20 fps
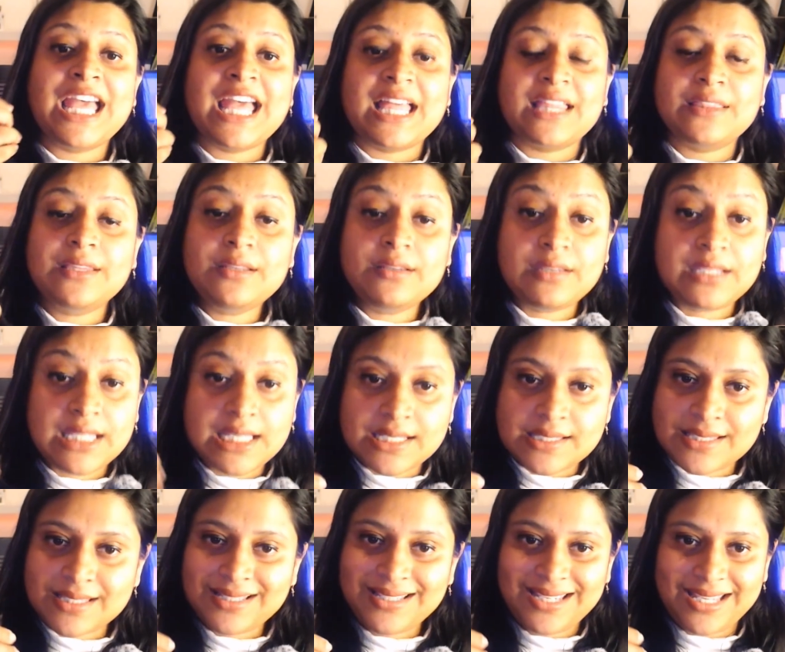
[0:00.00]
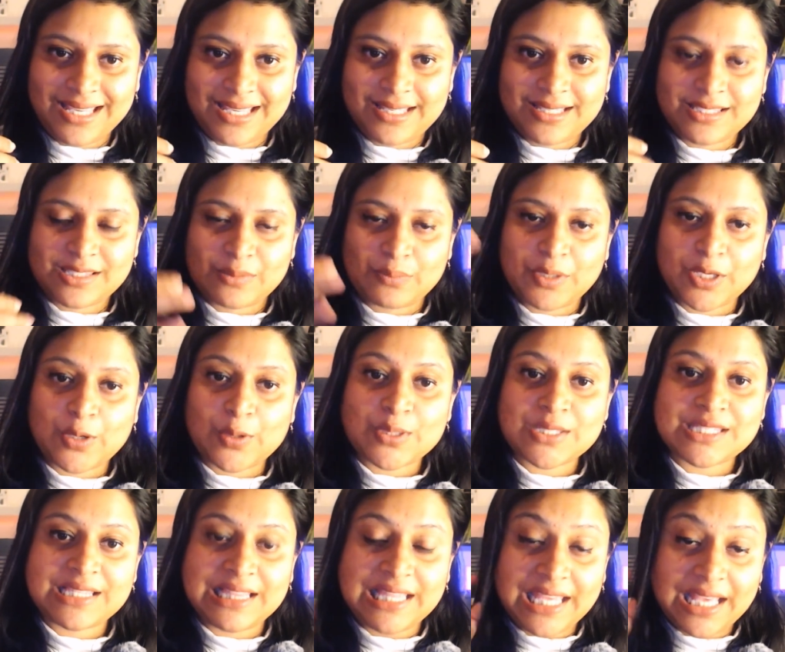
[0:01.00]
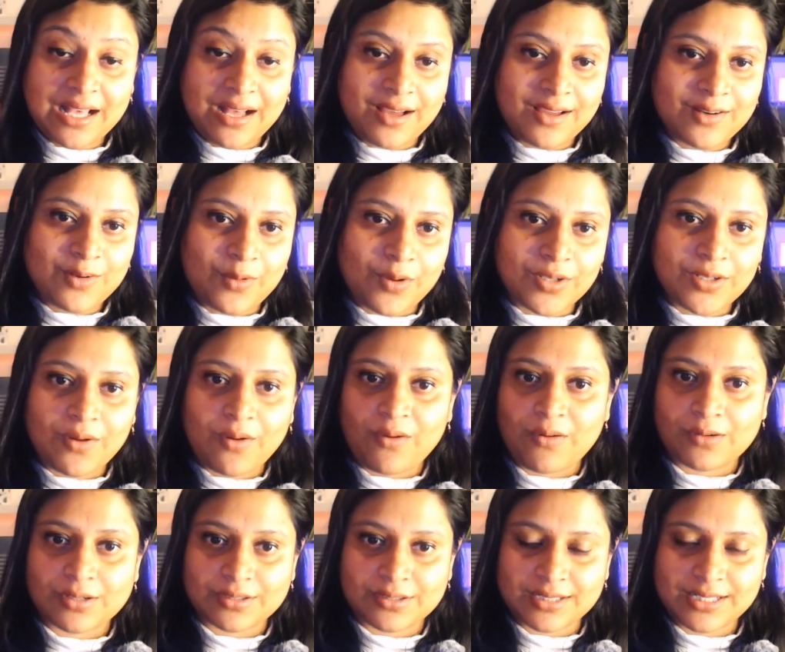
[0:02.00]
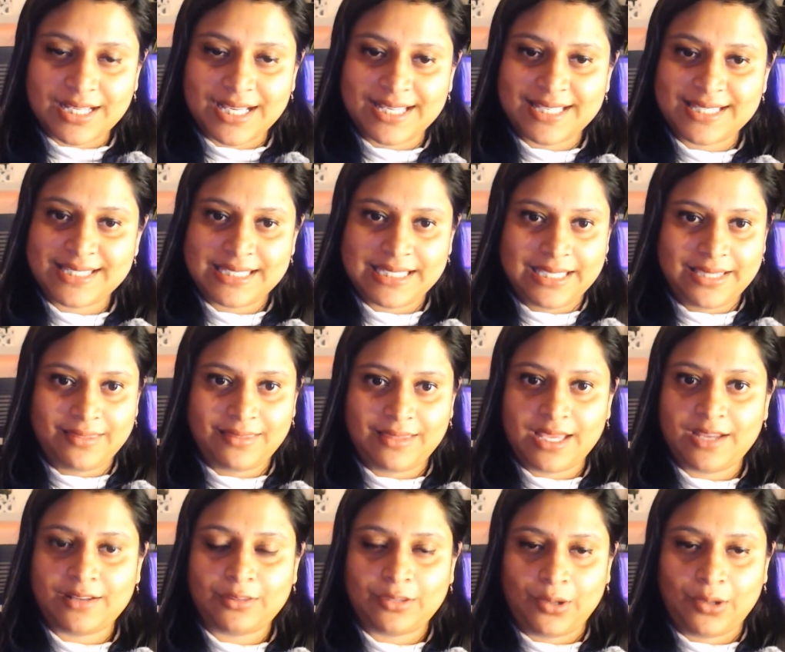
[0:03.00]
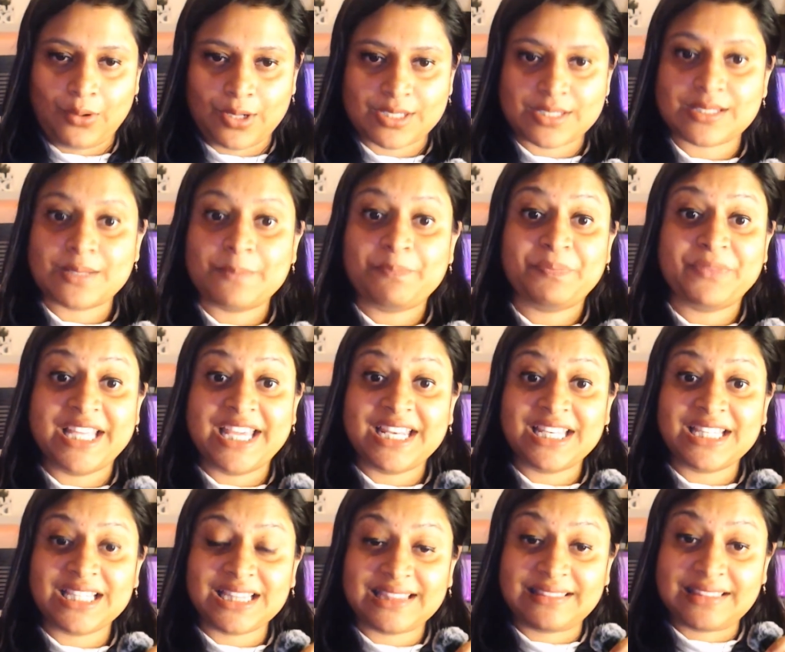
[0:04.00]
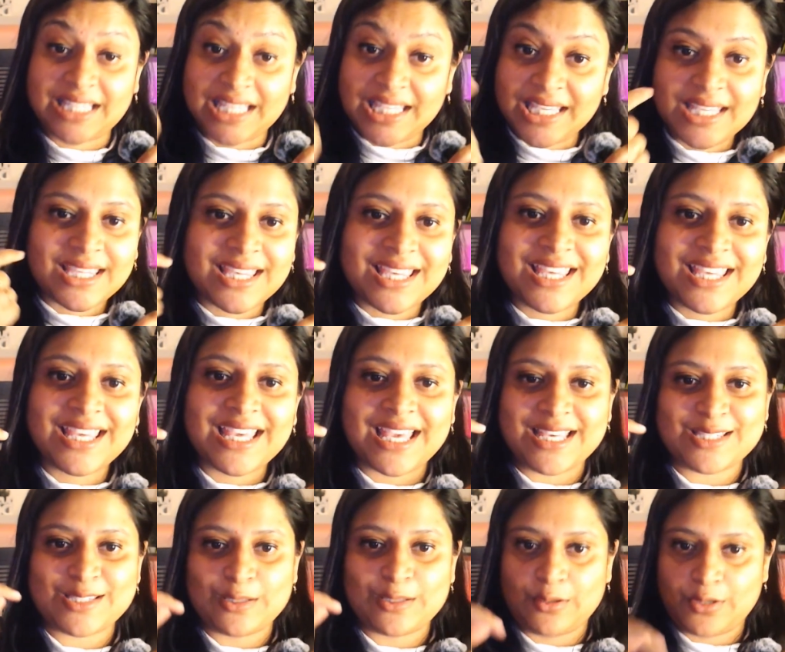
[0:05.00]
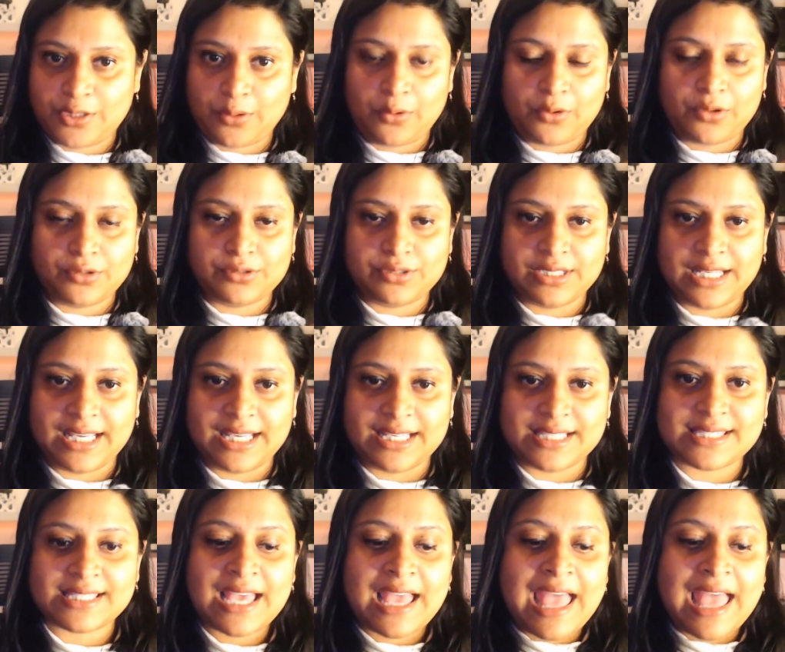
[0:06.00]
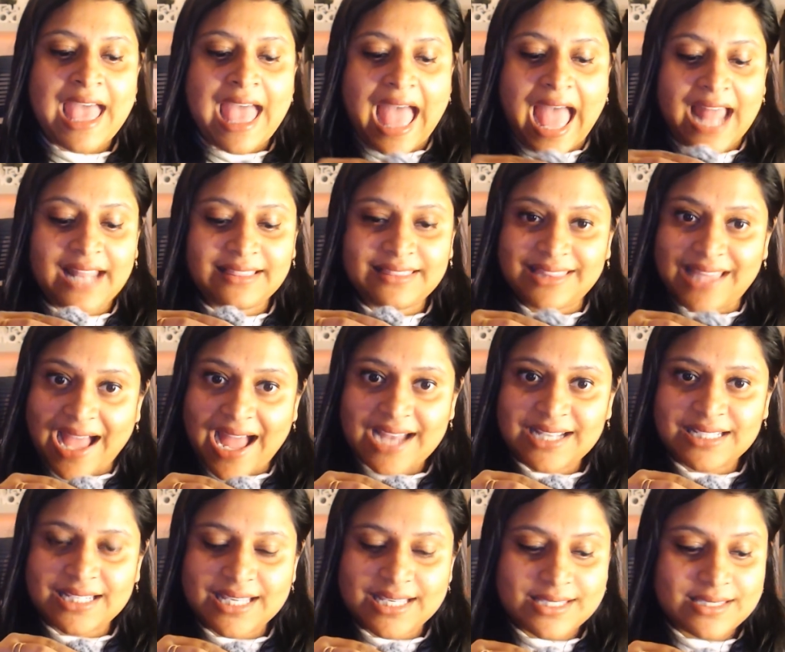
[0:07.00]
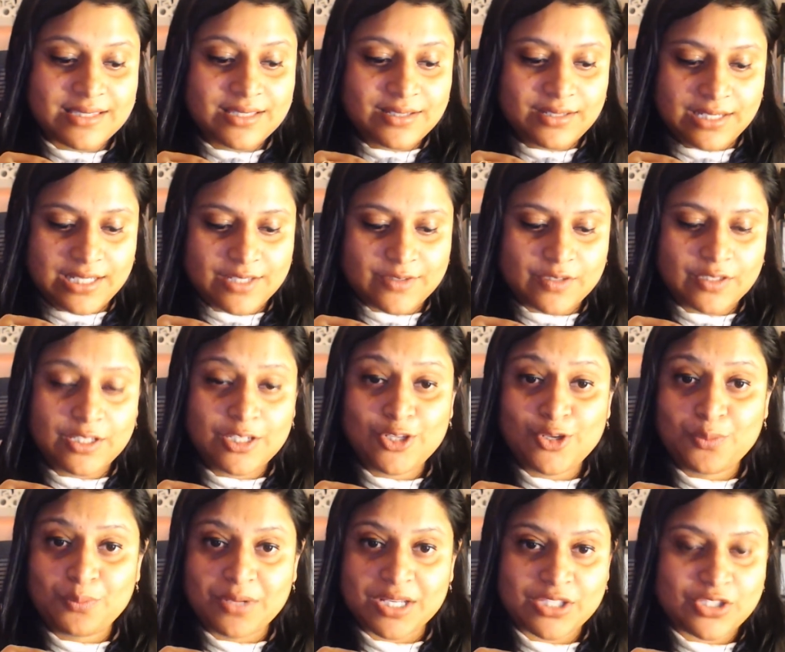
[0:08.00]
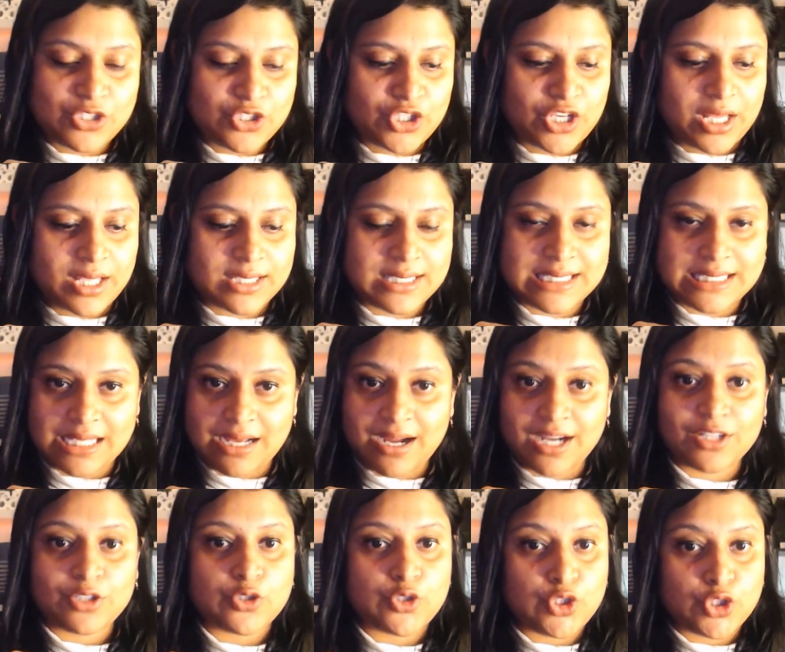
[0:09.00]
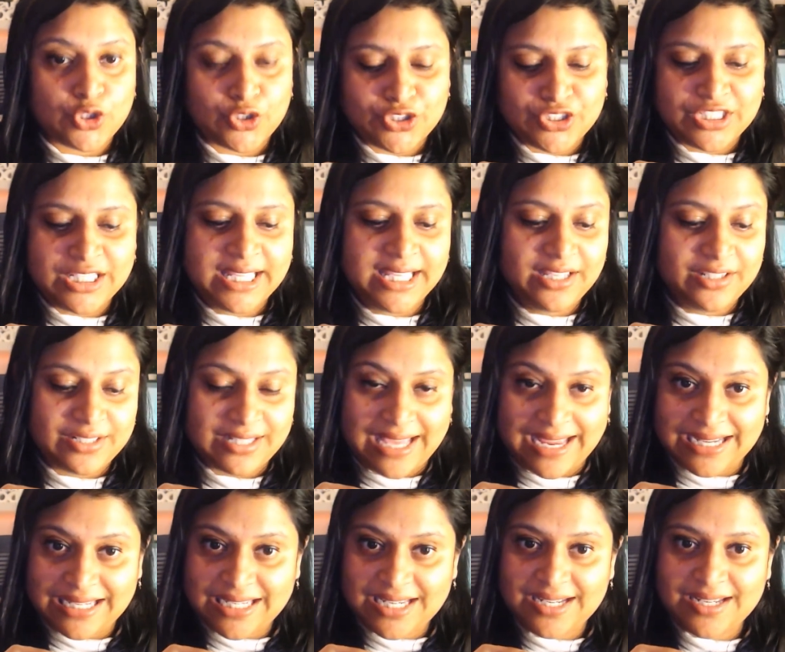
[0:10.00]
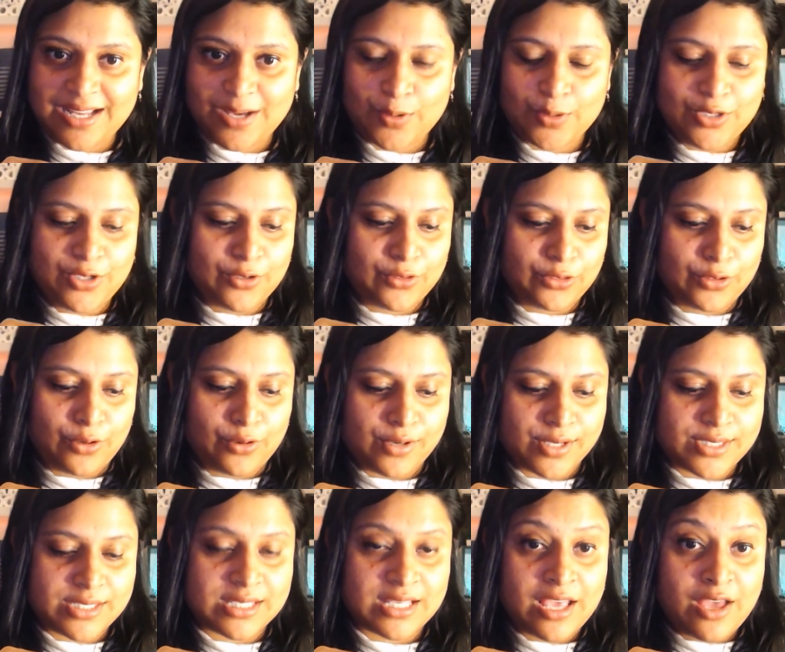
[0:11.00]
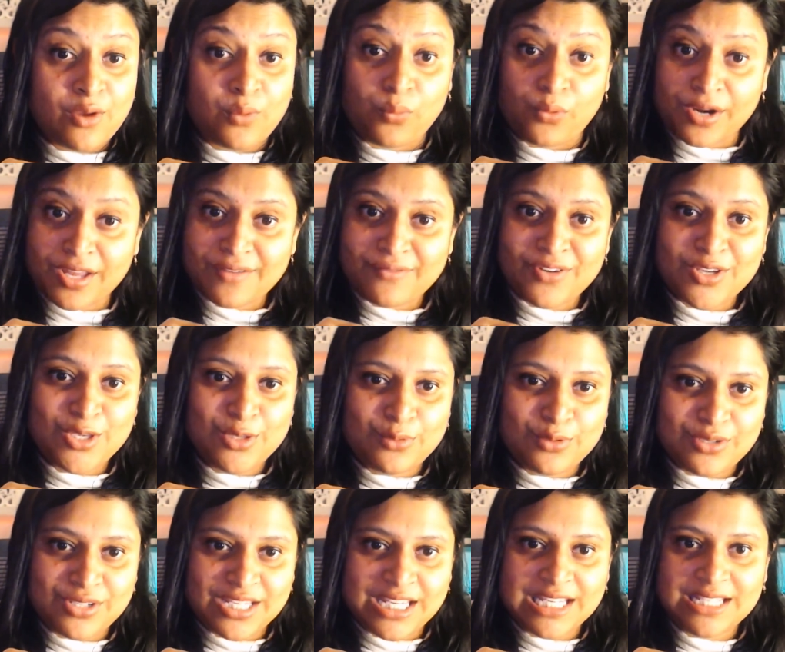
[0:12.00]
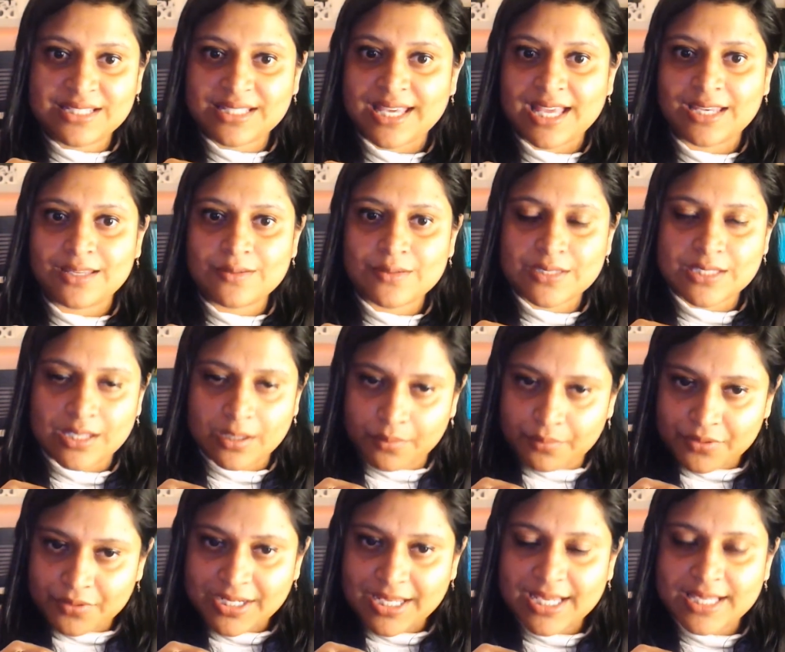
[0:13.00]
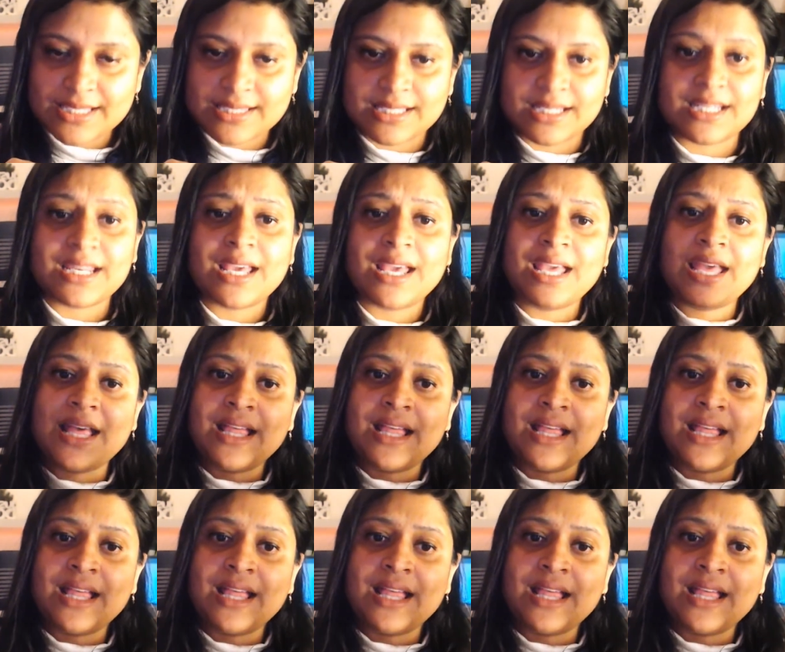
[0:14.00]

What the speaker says: The reason is because they are not organized in their thoughts. Their thinking is not organized, and that is the reason you must start journaling, writing down your thoughts. Whatever you read, can you summarize it?